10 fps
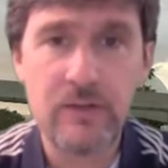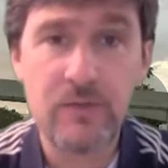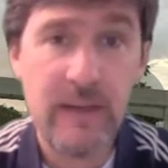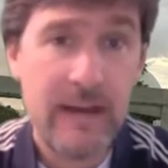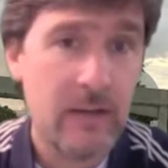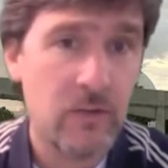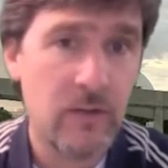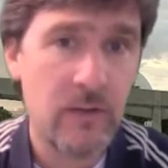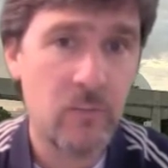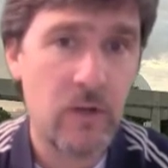fans
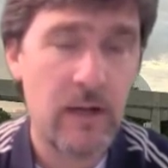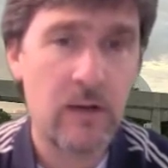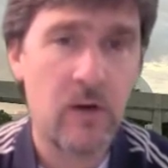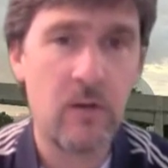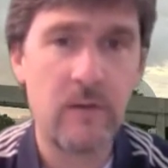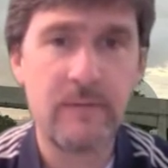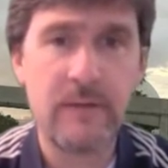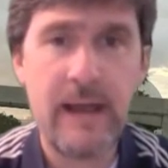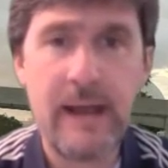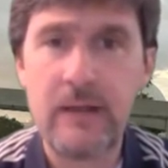and then what I call the
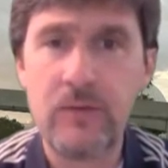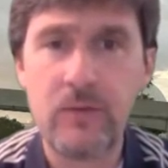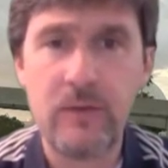fanatics,